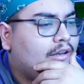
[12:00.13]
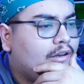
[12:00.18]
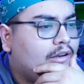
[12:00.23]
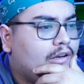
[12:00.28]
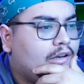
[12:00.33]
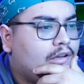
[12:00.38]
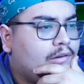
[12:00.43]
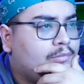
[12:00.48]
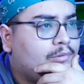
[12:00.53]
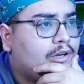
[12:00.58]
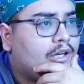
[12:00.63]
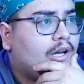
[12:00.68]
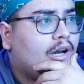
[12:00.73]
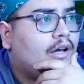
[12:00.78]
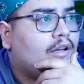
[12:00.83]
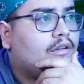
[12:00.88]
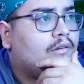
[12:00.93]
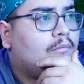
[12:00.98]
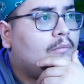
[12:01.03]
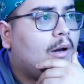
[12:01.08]
it's pretty
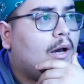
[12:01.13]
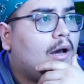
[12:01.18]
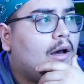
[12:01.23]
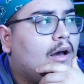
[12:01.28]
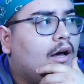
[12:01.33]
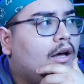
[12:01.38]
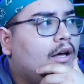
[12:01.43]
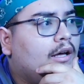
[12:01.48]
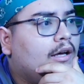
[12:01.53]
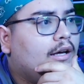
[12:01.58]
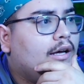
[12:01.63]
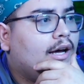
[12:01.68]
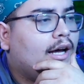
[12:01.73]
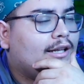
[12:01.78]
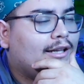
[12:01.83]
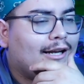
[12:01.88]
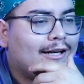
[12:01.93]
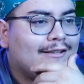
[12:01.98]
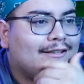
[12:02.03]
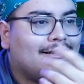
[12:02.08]
awesome. I
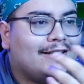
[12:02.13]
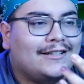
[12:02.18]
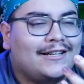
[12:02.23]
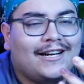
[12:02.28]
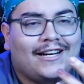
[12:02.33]
thought he did.